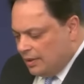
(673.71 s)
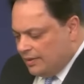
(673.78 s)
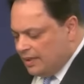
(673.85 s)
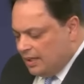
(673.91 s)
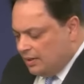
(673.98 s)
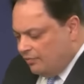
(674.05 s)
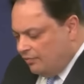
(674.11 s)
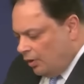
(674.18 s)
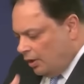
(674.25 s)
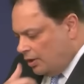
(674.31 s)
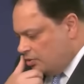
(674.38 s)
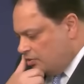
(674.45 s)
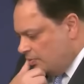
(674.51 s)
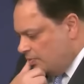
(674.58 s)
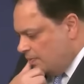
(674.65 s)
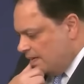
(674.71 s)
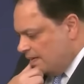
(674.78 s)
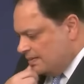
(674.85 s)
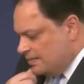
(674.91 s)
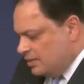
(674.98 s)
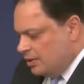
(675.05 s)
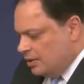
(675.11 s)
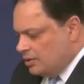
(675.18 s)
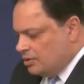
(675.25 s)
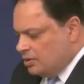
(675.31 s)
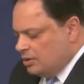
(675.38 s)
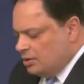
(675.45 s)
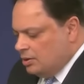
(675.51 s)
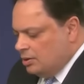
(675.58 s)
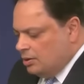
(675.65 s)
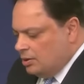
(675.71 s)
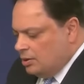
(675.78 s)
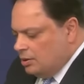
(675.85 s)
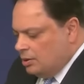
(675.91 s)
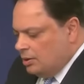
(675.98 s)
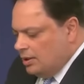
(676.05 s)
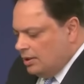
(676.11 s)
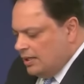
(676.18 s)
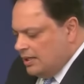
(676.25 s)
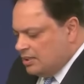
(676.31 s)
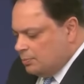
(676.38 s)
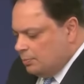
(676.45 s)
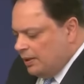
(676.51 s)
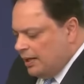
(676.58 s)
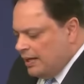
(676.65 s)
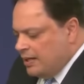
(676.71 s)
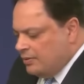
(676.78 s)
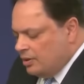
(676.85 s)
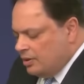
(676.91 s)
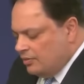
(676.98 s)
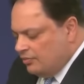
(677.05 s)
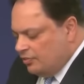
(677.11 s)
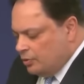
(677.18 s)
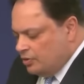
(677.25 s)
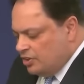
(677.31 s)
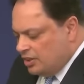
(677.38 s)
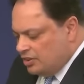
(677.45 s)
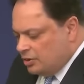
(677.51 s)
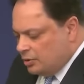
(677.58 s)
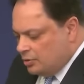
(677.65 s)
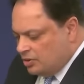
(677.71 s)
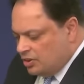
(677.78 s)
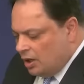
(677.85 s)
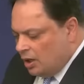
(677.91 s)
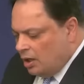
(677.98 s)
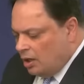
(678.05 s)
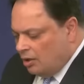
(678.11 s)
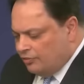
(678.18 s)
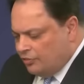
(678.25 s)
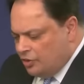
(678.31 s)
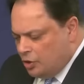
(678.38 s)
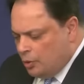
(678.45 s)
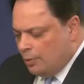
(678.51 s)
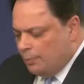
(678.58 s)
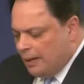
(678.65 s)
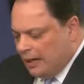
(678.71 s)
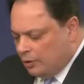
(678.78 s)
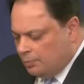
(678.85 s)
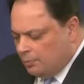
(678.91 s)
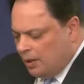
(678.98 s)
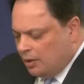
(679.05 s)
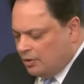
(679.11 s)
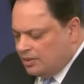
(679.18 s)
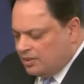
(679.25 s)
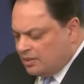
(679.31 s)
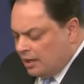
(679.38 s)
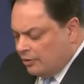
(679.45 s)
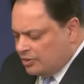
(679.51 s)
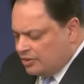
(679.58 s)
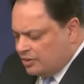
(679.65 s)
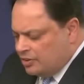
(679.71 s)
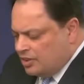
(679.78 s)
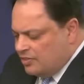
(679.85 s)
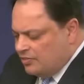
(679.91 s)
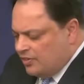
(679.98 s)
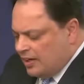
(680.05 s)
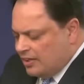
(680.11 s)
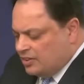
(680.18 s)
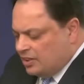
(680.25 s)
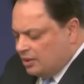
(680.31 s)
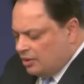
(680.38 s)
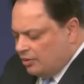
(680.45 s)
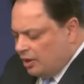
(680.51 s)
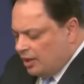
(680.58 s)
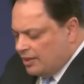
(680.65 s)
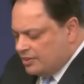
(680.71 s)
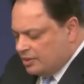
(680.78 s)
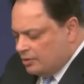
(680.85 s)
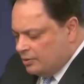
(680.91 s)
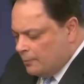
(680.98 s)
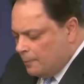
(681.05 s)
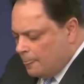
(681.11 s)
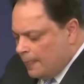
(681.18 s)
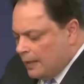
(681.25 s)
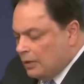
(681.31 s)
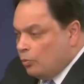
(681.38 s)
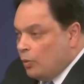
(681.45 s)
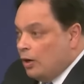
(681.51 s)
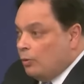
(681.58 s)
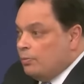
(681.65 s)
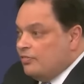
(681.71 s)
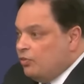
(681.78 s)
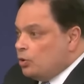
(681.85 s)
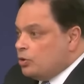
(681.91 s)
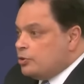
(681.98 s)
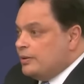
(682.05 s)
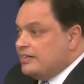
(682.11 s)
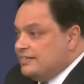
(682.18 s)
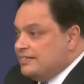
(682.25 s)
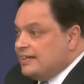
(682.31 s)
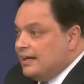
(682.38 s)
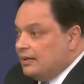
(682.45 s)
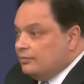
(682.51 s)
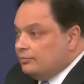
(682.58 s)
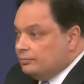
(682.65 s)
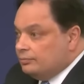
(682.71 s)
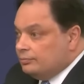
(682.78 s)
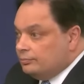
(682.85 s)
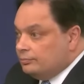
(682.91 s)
So I think it follows from this that it's plain that Fujitsu staff knew about bugs, errors and defects in Horizon well before 2010.